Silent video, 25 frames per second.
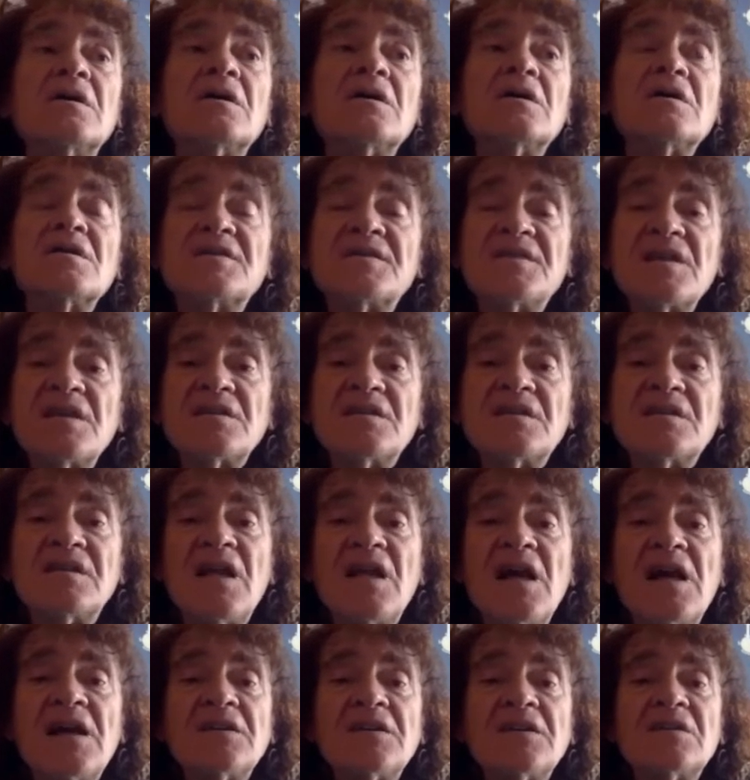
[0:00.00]
This
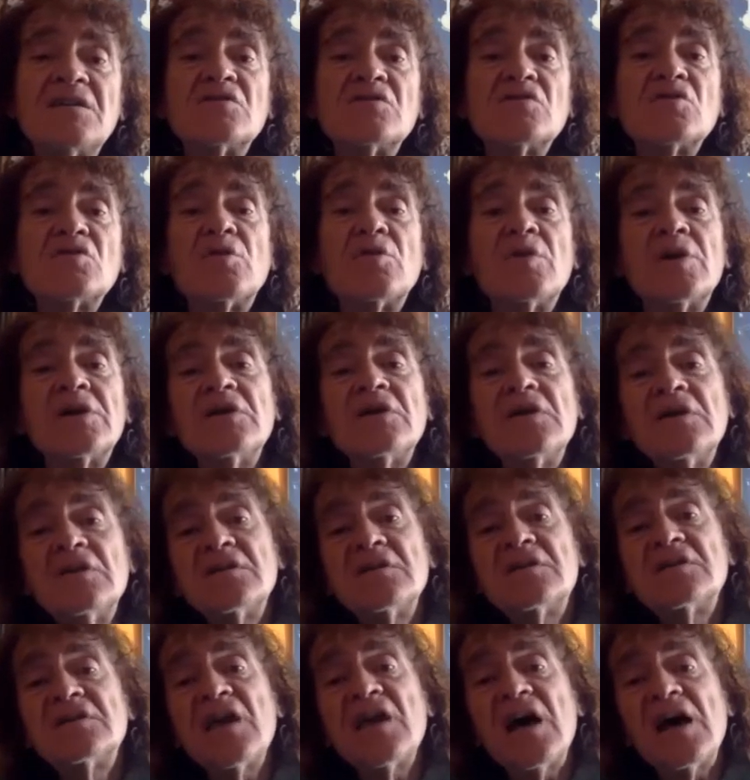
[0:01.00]
light is already
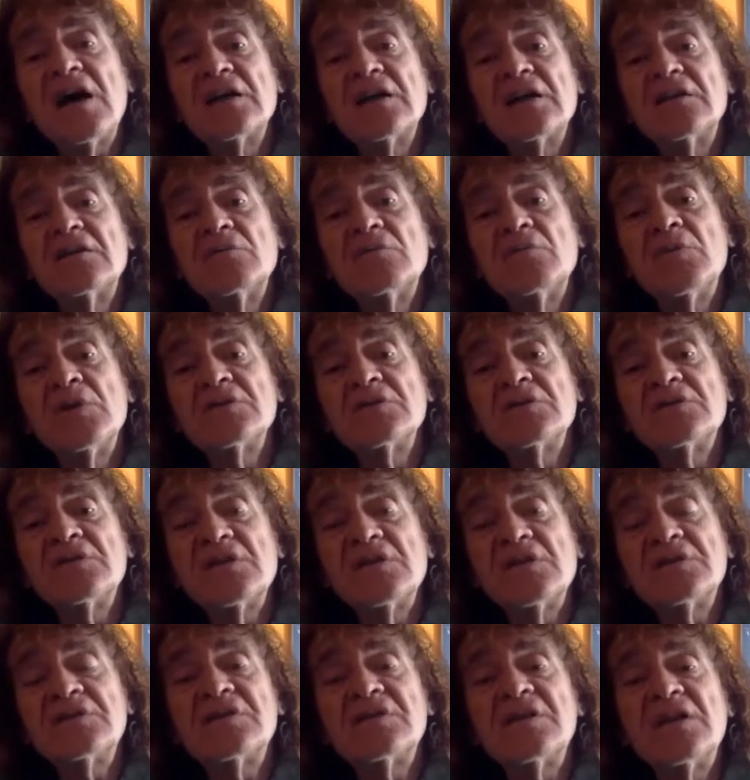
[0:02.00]
inside, but
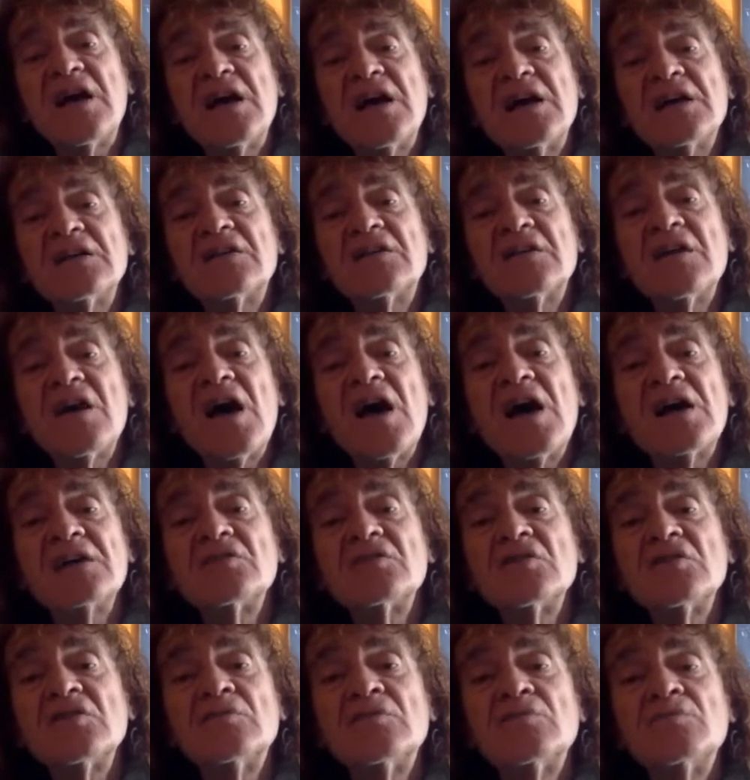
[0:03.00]
this light
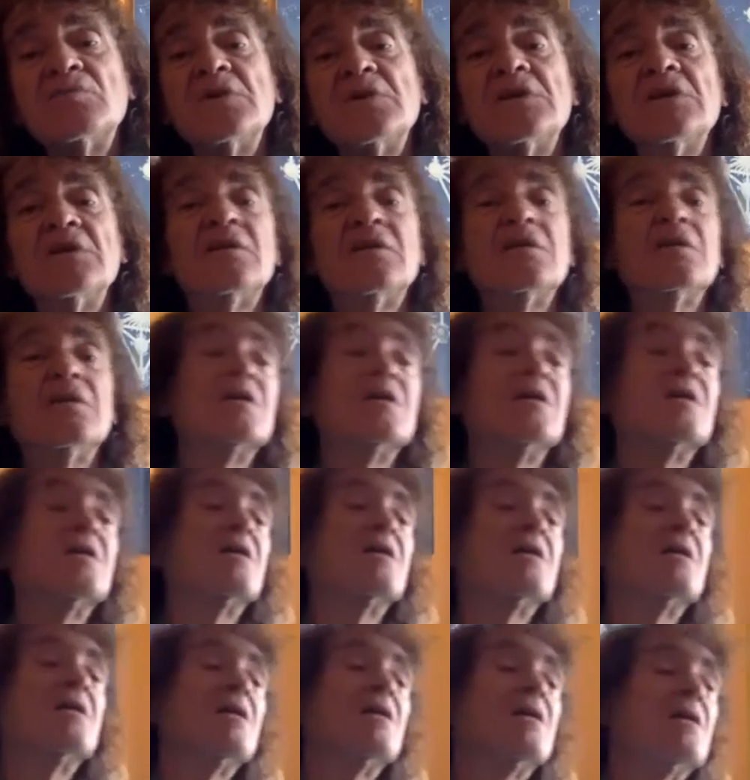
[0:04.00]
hasn't been,
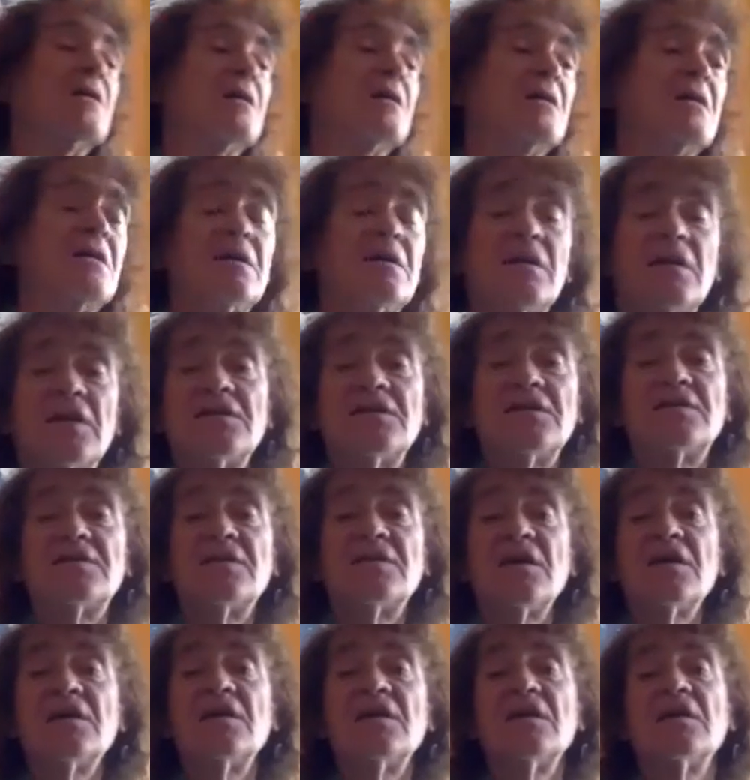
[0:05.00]
let's
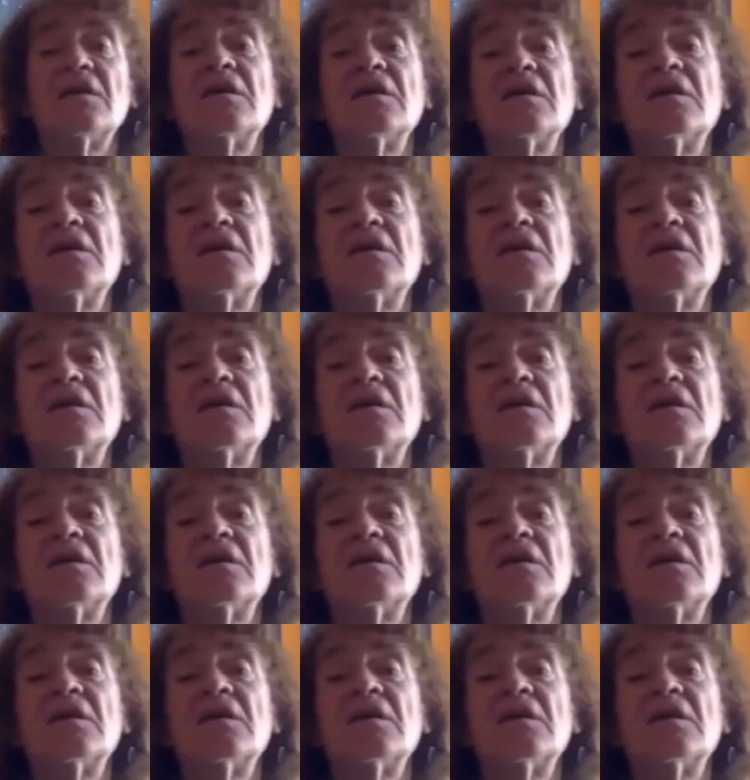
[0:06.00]
say,